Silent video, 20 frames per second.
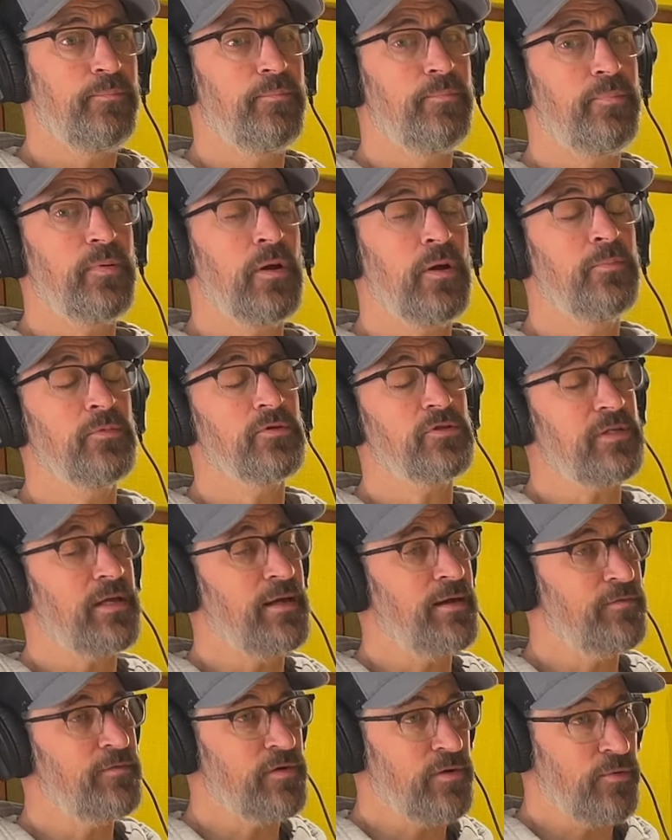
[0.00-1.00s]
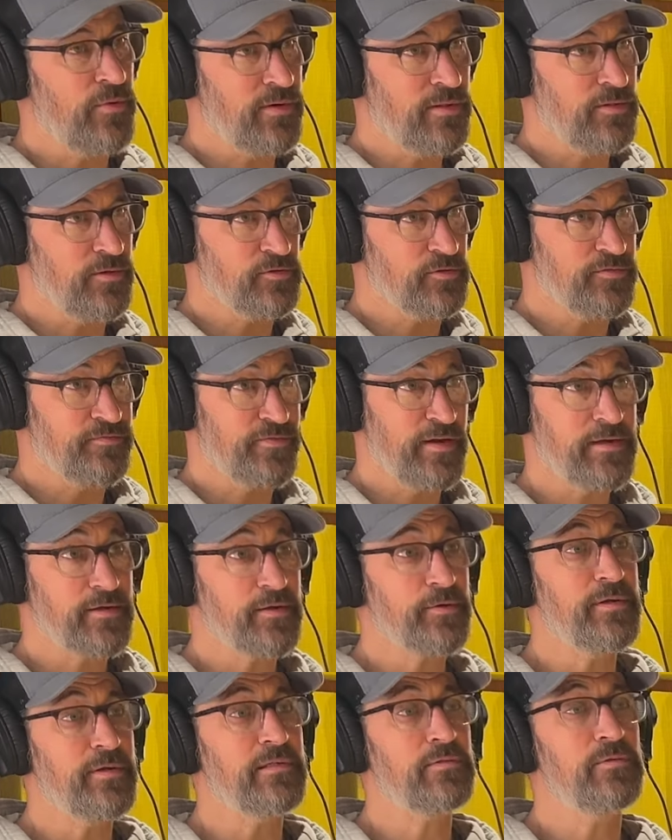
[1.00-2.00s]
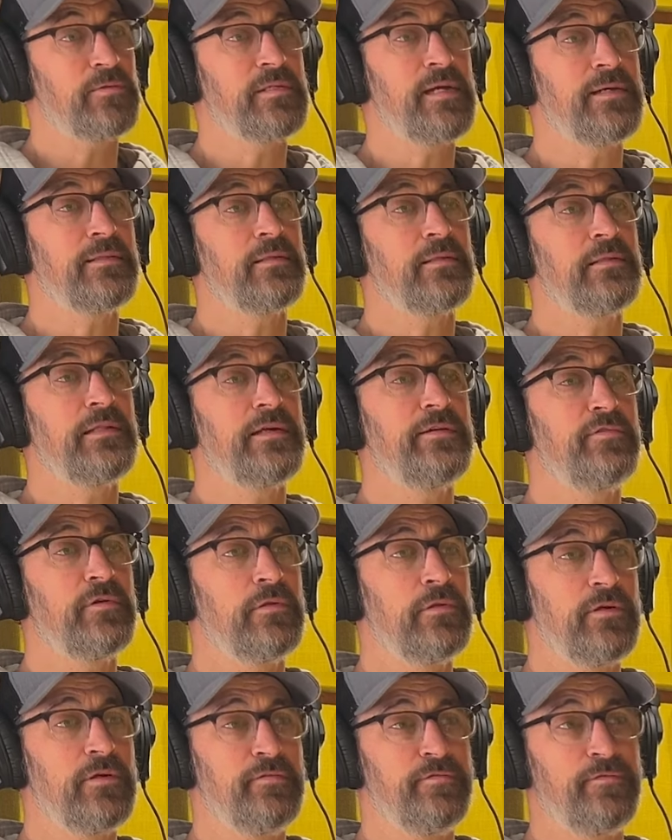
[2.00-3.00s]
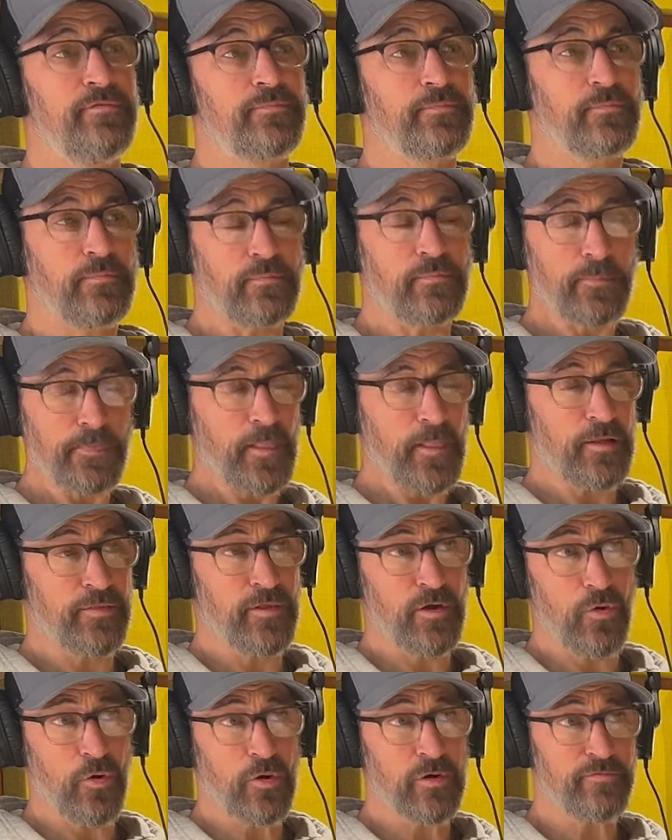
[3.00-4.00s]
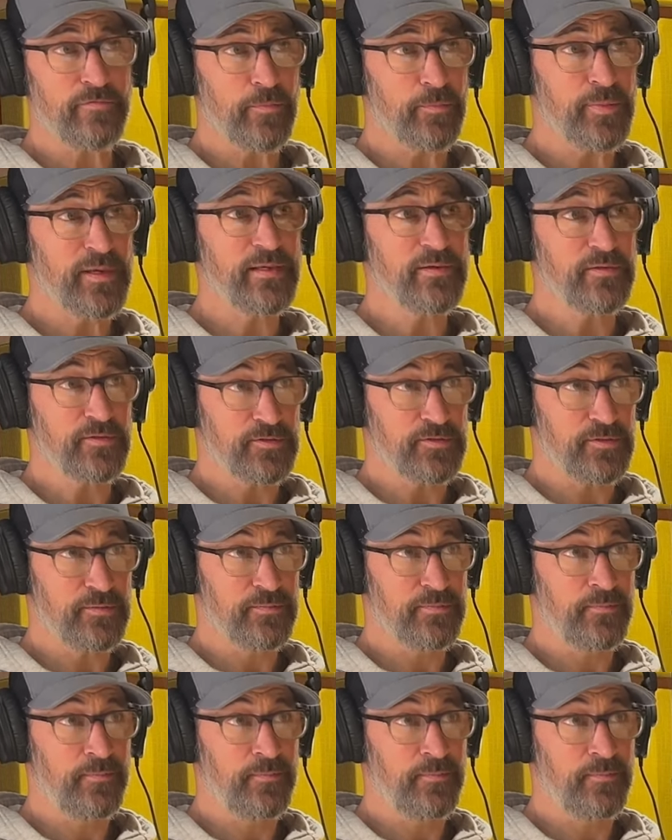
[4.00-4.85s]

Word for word: but almost every one of those victories was at the level of the Court of Appeals.